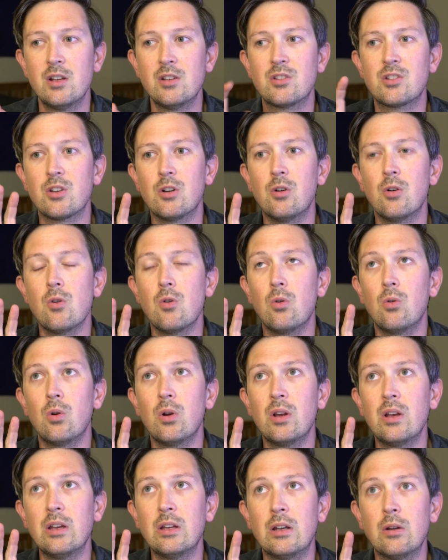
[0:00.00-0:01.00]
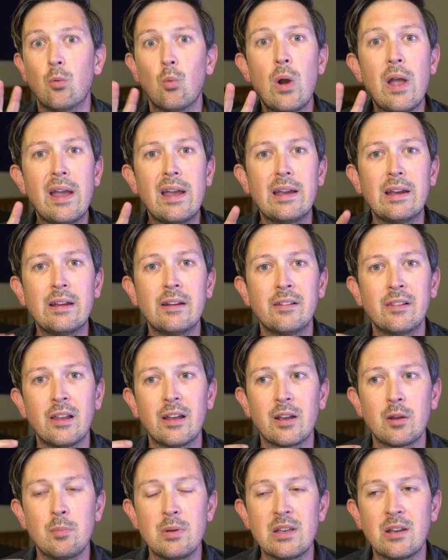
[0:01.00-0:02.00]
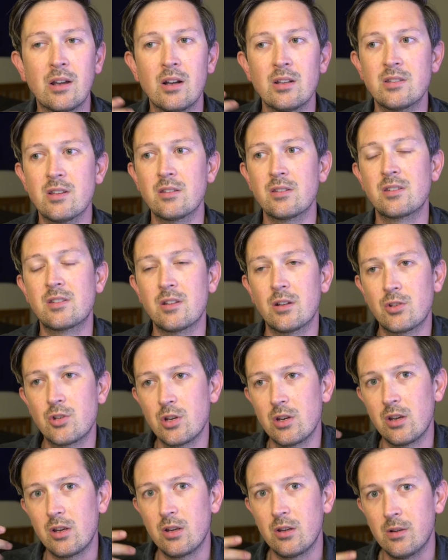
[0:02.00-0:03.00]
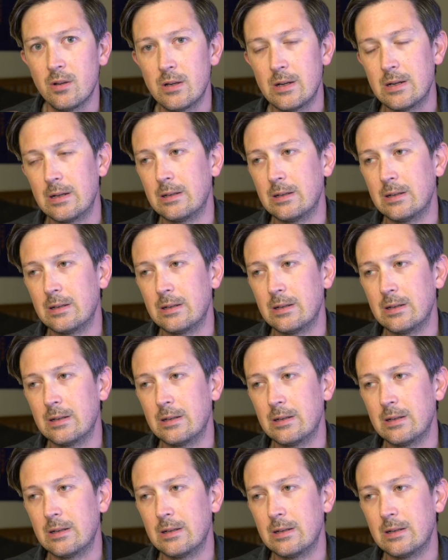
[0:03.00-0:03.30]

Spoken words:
So in a way, like because it's such a